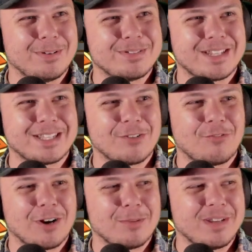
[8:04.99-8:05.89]
it was like in the
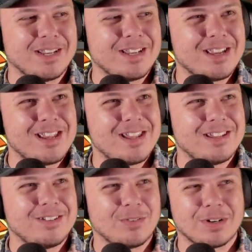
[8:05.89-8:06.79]
front of me.
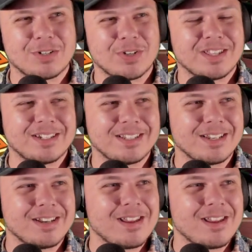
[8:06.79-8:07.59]
We're gonna try that again.